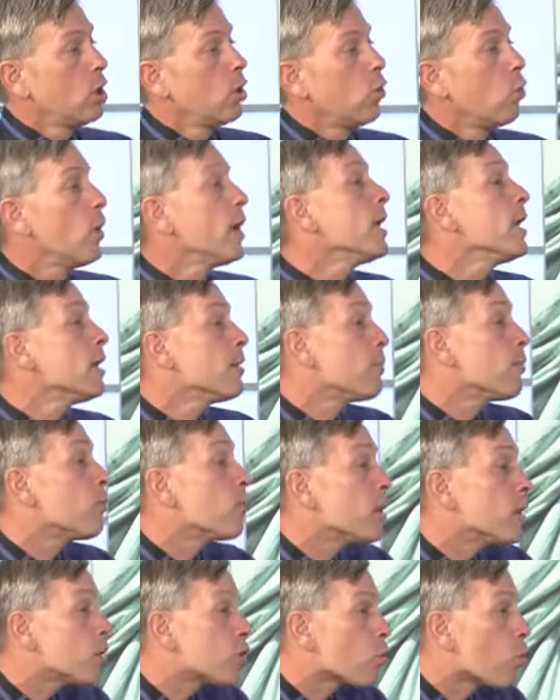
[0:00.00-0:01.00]
we need to
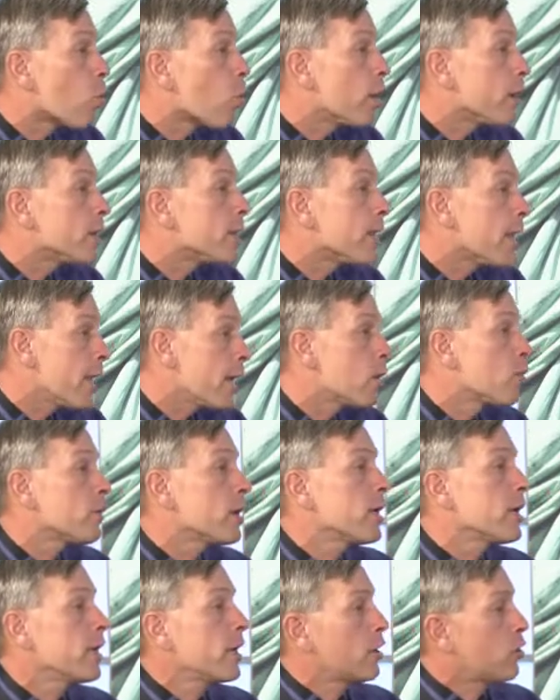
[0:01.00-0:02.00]
restore
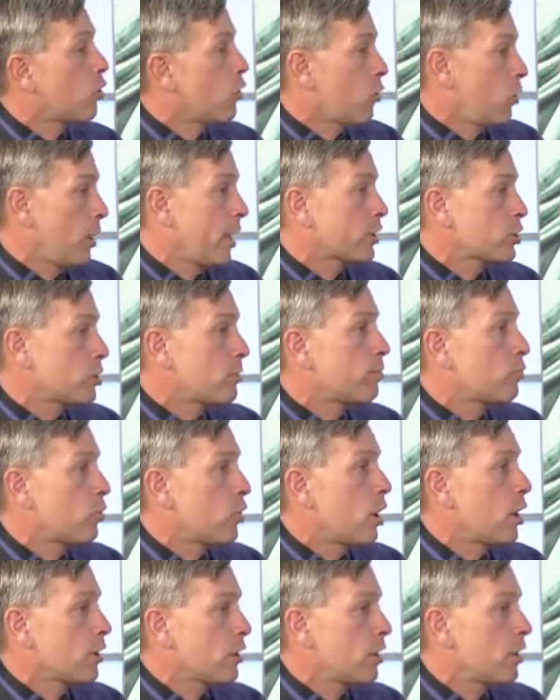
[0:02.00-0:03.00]
integrity in our election
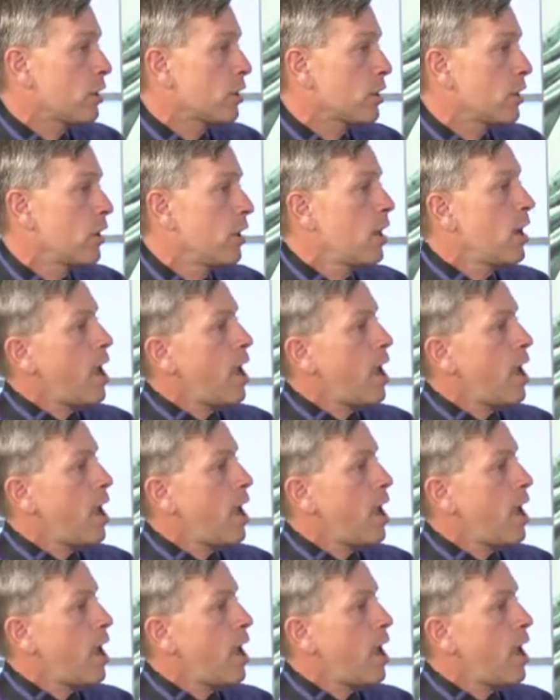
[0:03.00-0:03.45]
process.